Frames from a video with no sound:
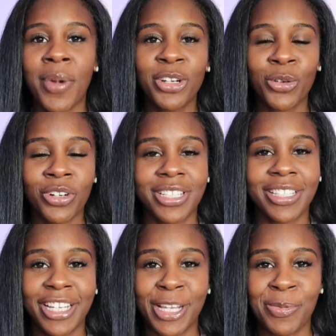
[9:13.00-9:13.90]
For my daughter's
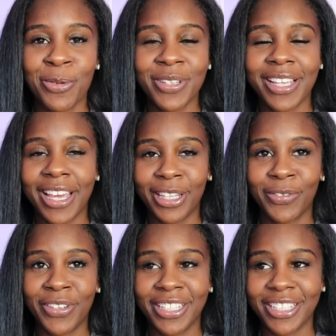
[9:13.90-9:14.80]
theme, it was
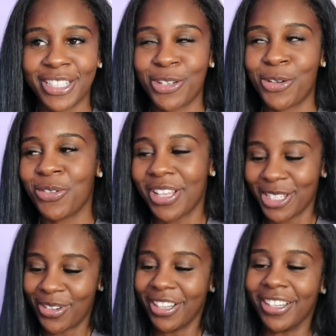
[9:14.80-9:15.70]
elephants. So
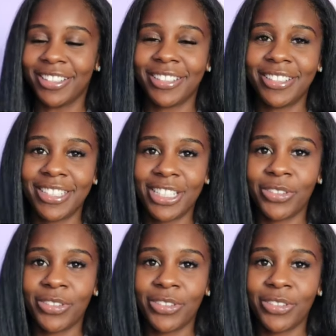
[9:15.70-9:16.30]
that's why I got this.